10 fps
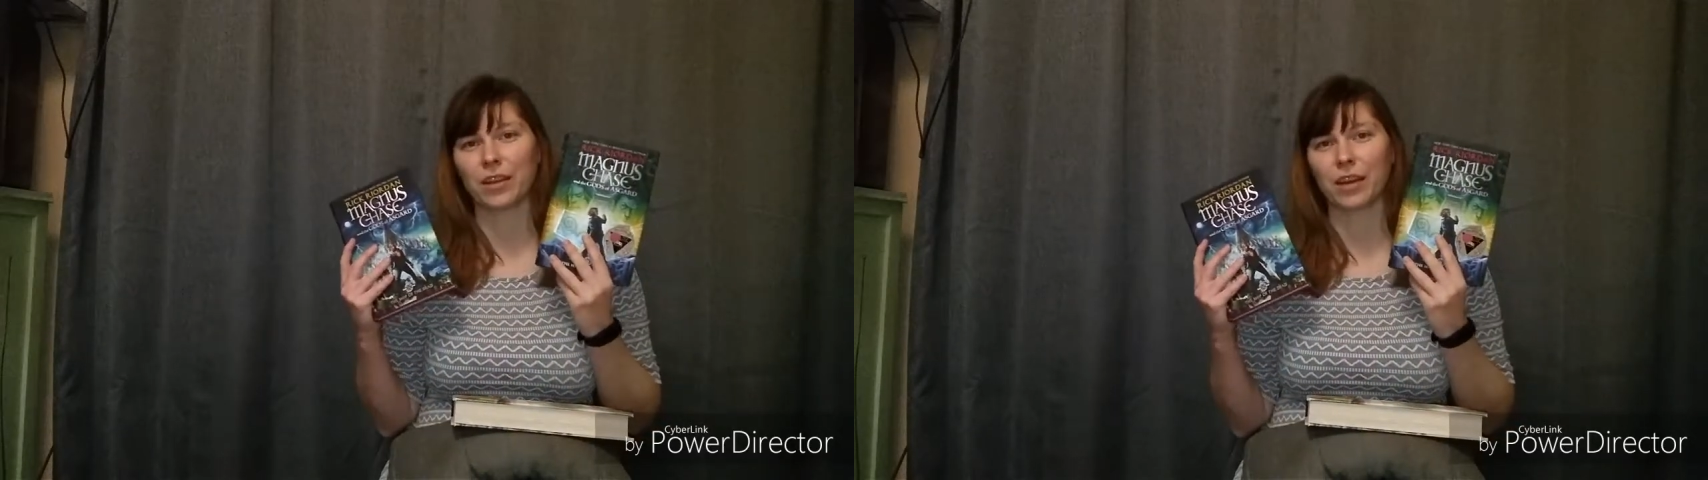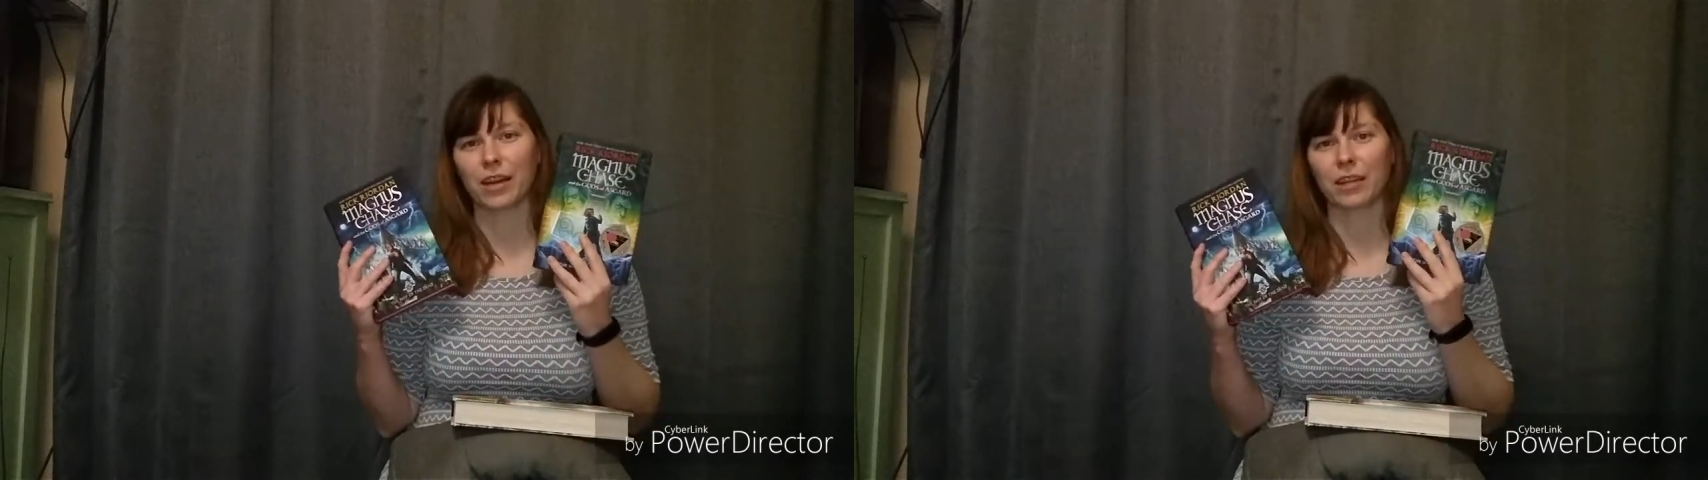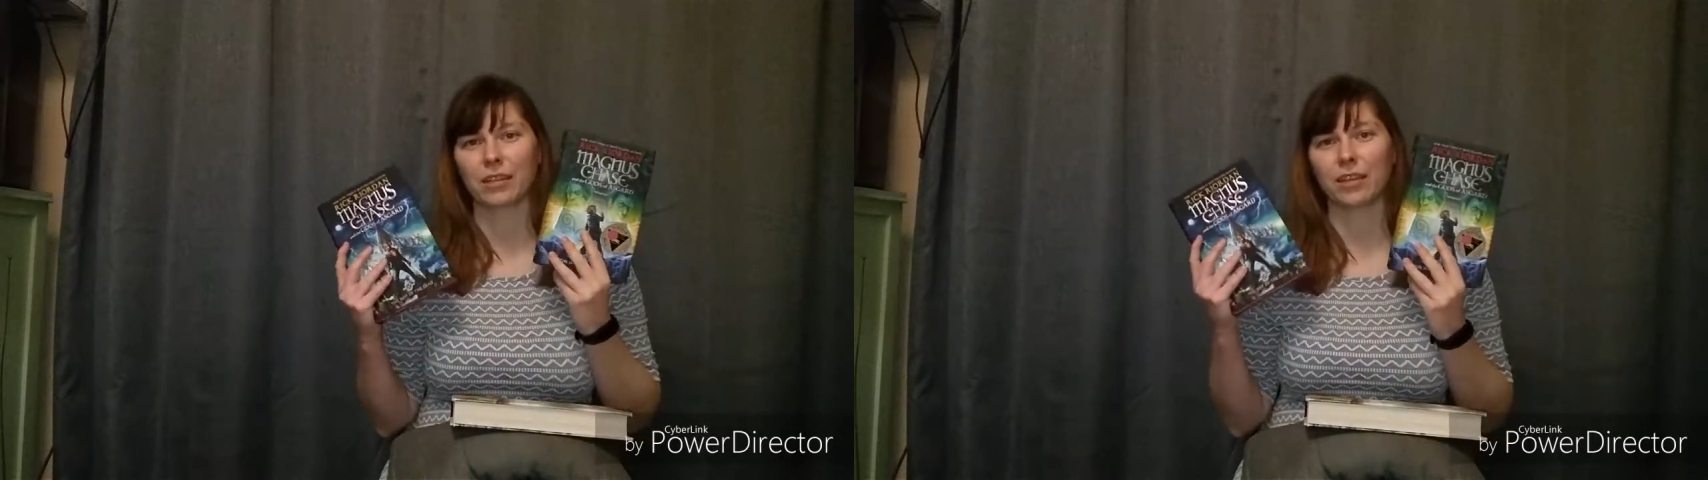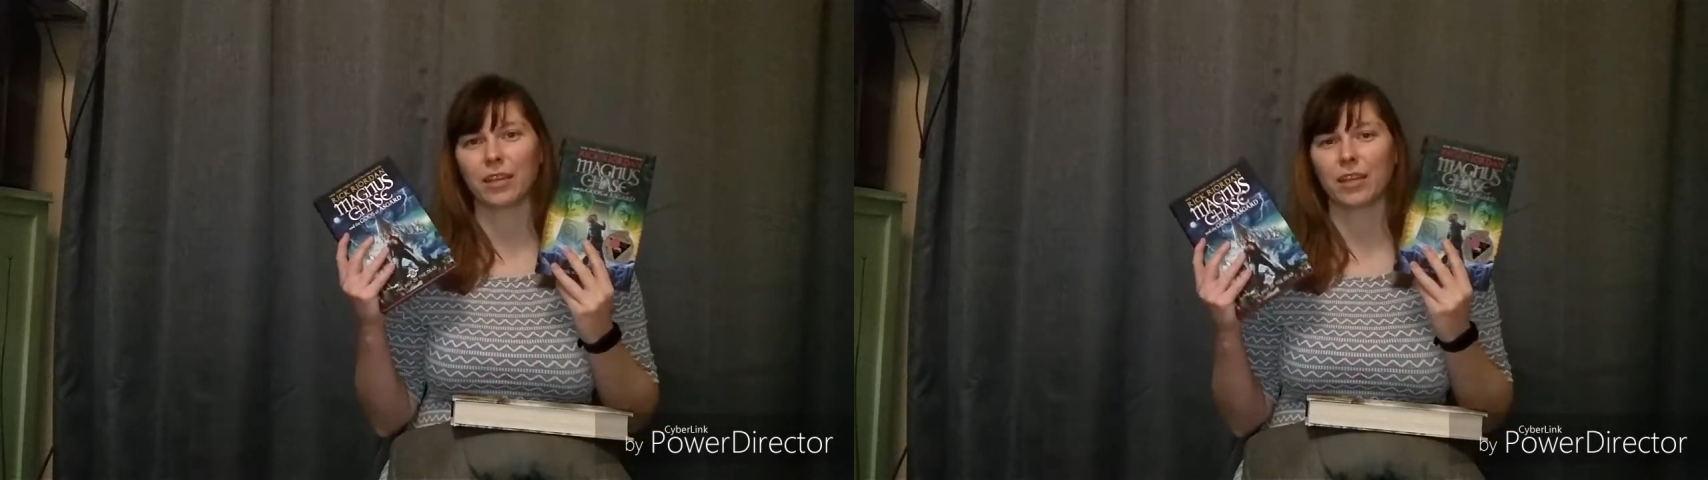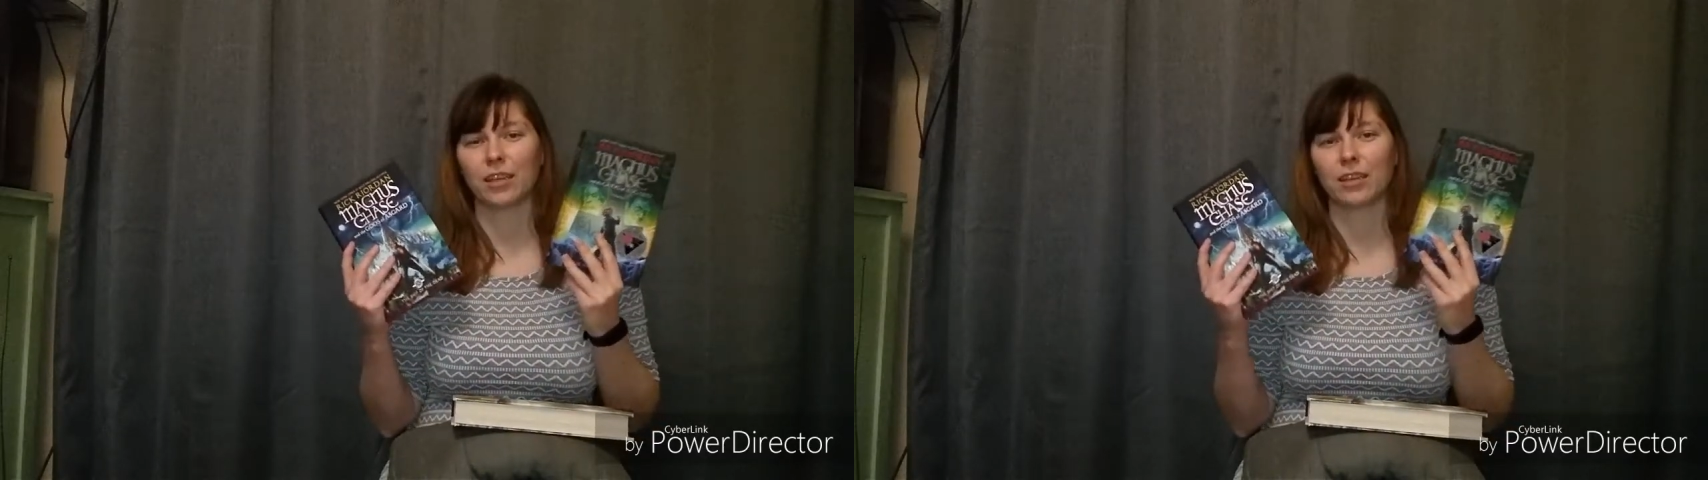and then I got
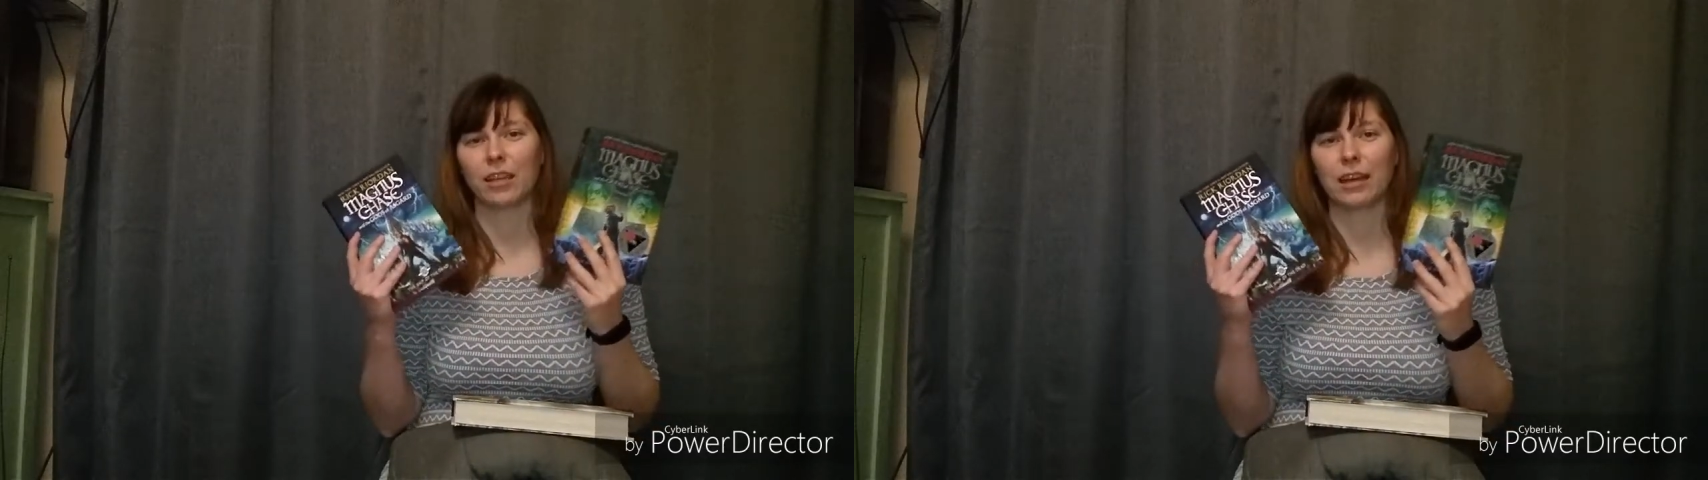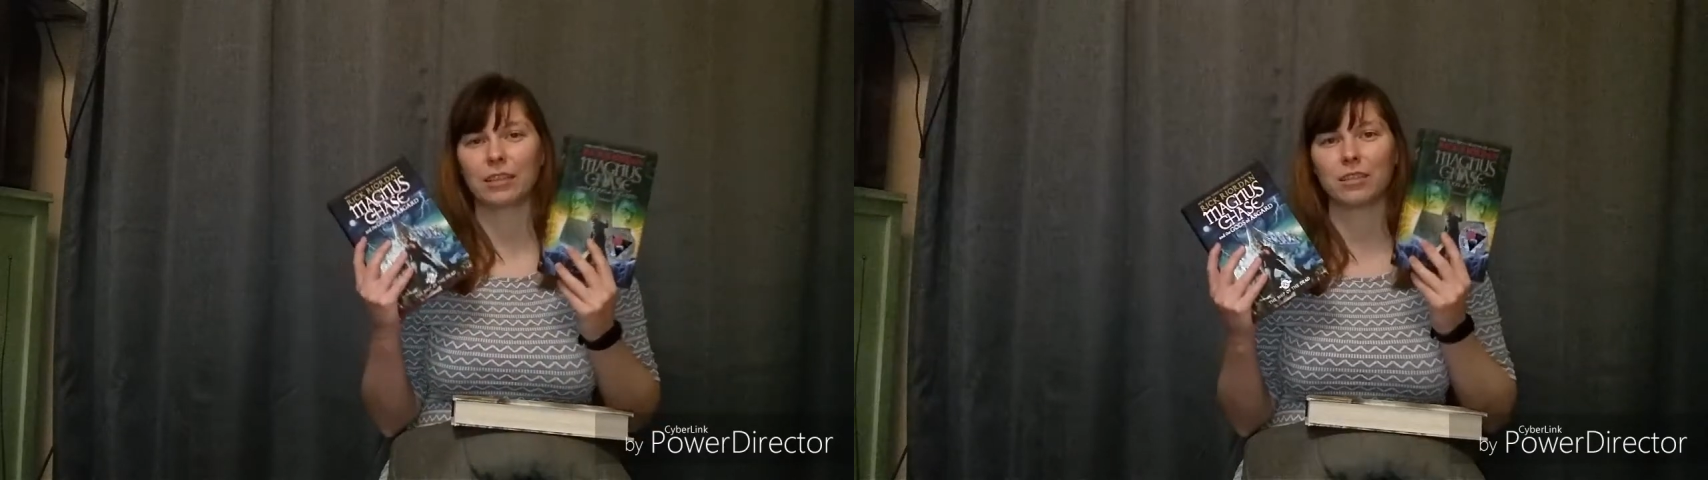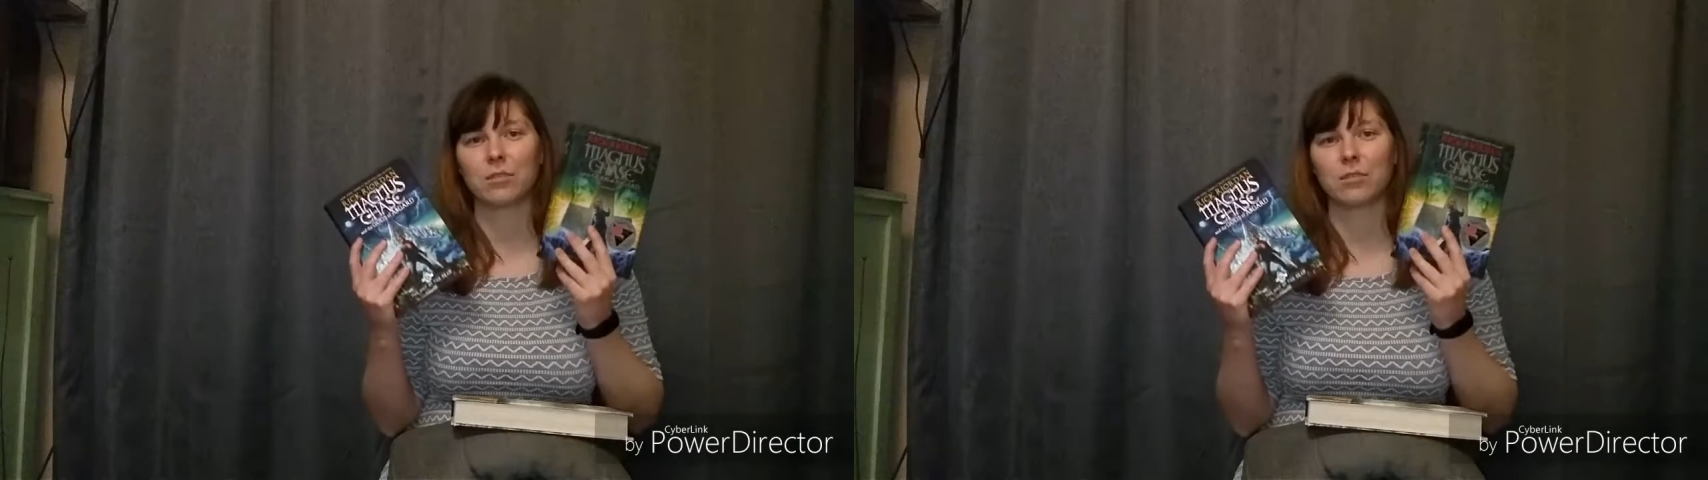the last